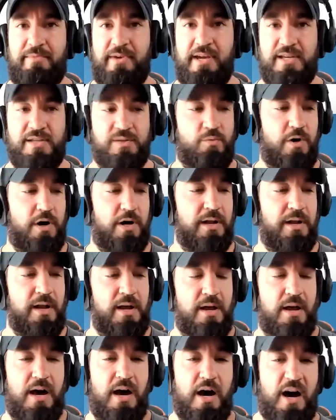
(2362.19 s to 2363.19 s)
biggest
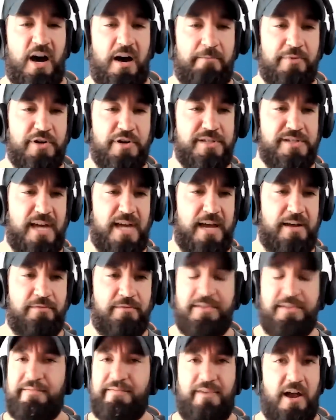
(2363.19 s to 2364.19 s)
one because mm. um, I
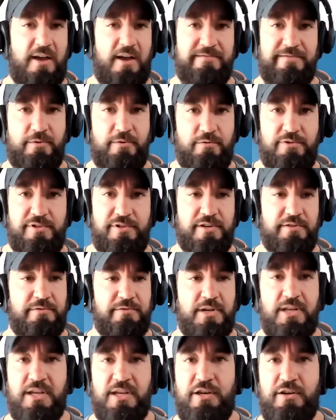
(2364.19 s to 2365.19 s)
don't think fried foods are
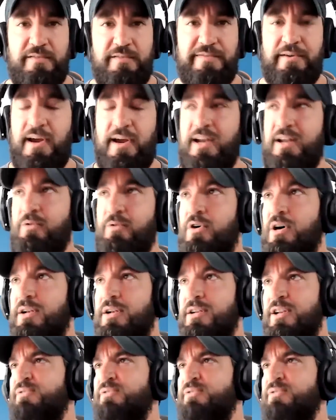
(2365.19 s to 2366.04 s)
really good for anyone.